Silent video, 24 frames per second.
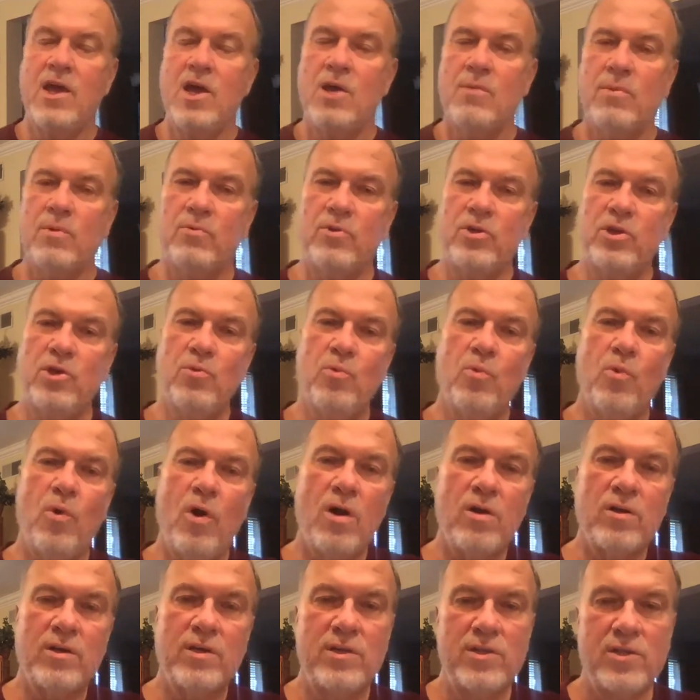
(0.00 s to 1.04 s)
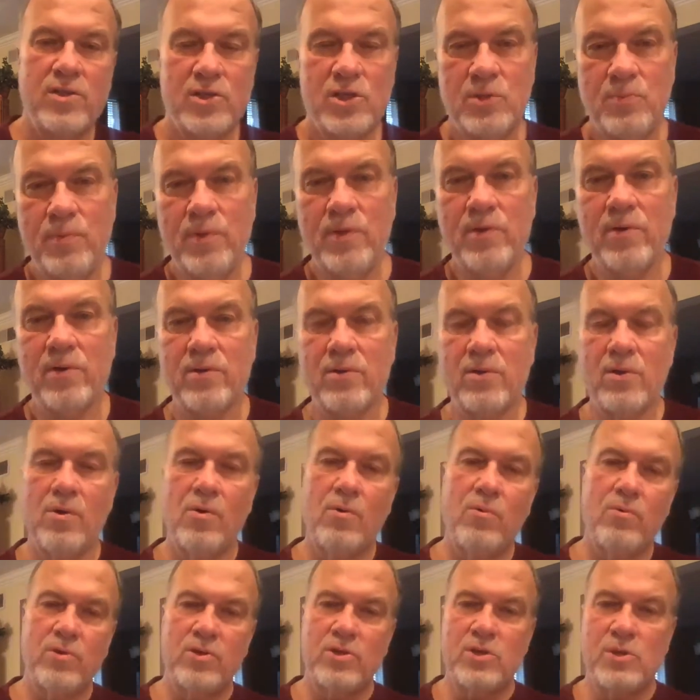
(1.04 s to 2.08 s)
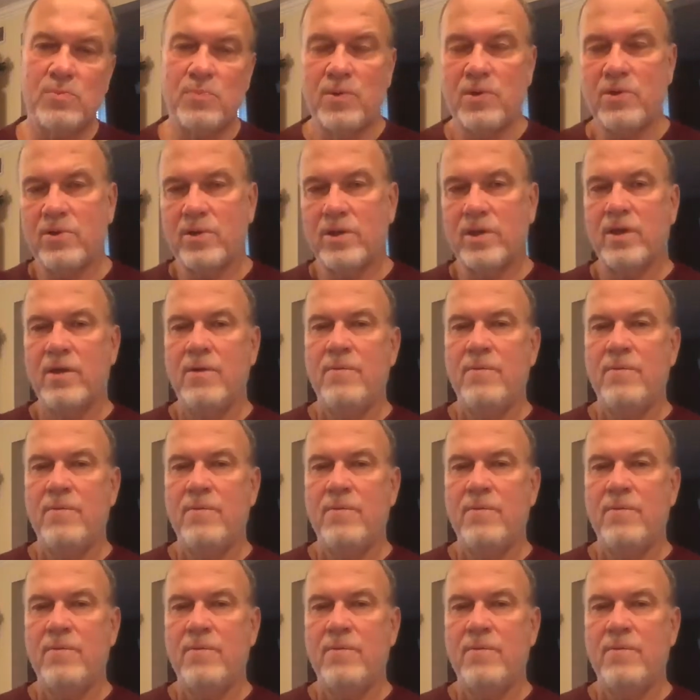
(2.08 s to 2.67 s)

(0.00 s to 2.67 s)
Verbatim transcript: But when you walk in the Spirit, the Holy Spirit